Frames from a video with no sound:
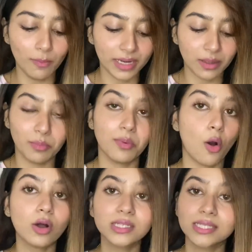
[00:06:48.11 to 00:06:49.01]
but the
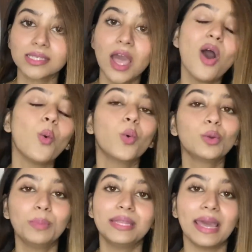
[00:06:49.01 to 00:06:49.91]
box
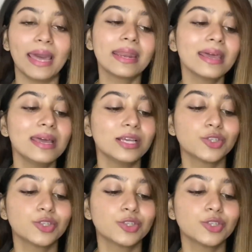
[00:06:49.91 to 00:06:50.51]
won't be there.